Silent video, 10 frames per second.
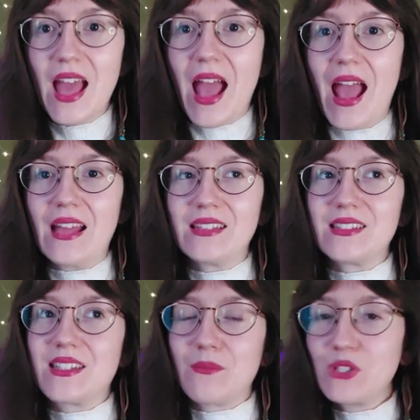and
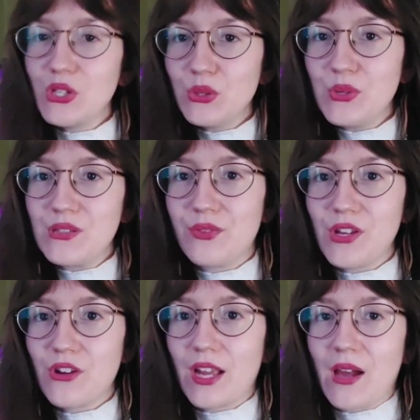step 2 is figuring